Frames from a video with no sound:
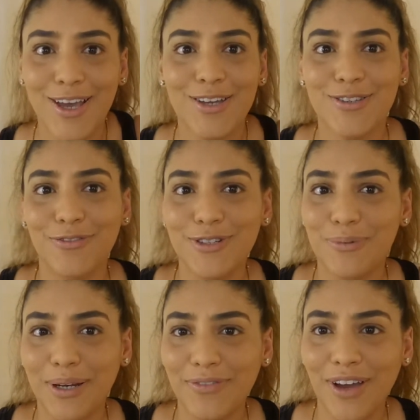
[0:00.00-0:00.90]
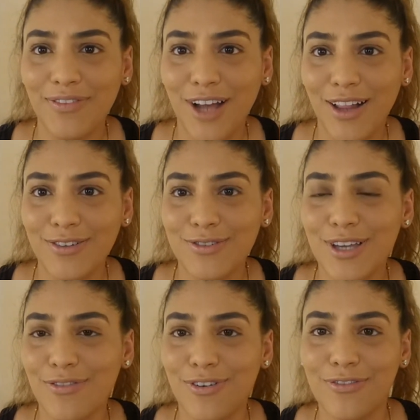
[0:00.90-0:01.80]
So for $25 you
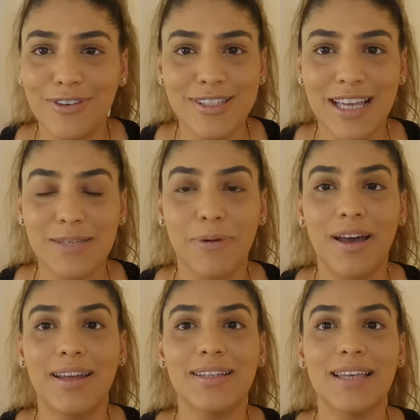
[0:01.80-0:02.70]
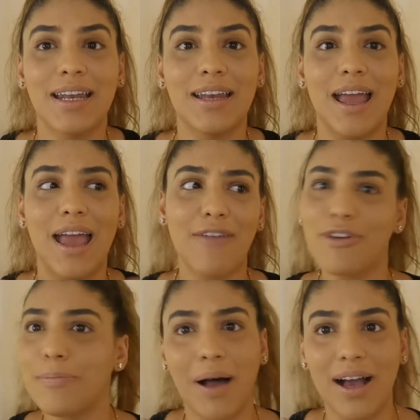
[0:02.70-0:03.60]
get 4 full-size products, and
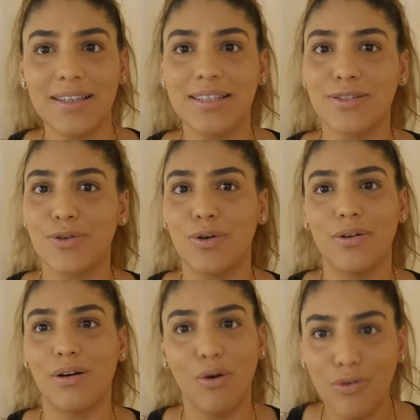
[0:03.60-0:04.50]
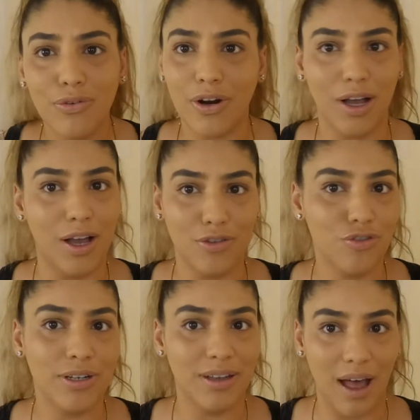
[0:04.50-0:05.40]
every box is over
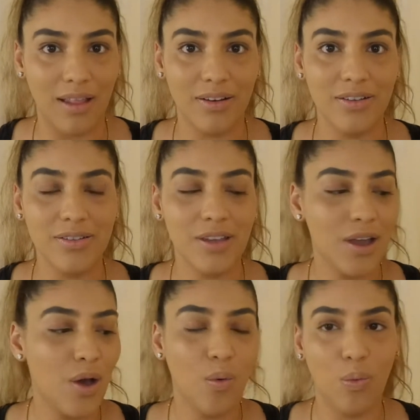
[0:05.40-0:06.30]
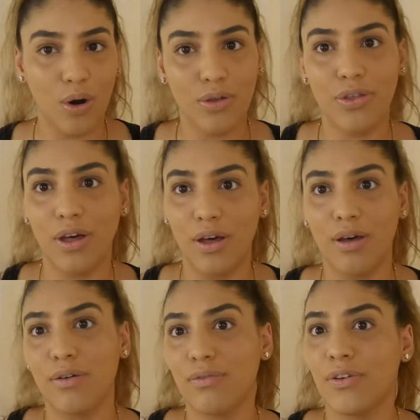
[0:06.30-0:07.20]
$100 worth
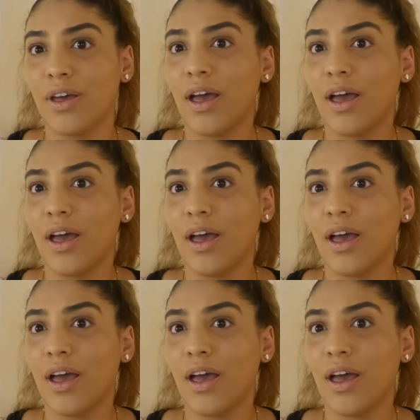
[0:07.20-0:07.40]
of